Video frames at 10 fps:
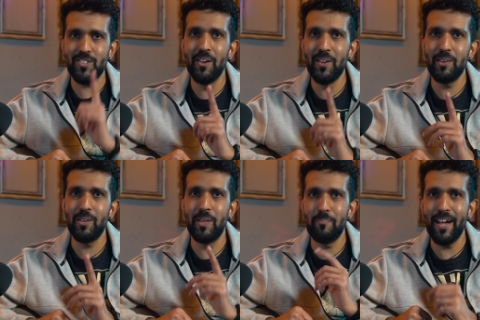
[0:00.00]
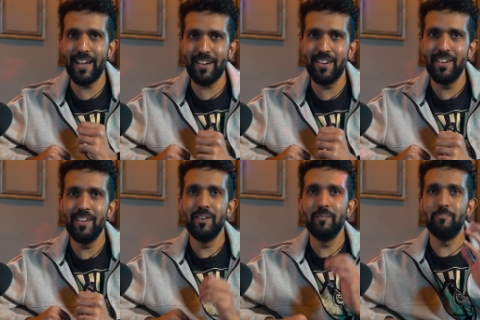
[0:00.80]
slowly yeah. doing a plank,
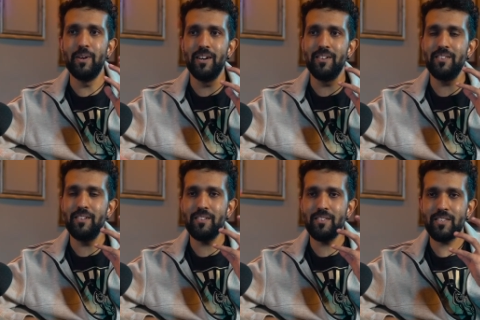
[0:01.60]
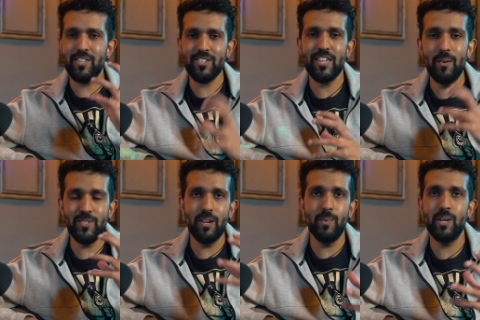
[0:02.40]
but six hours
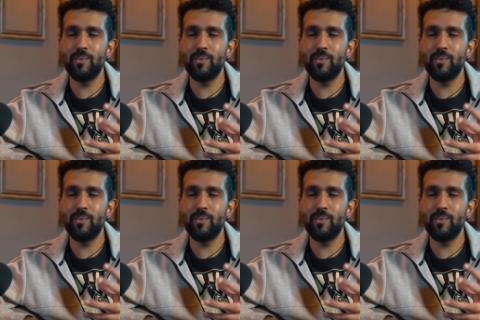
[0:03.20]
at a wedding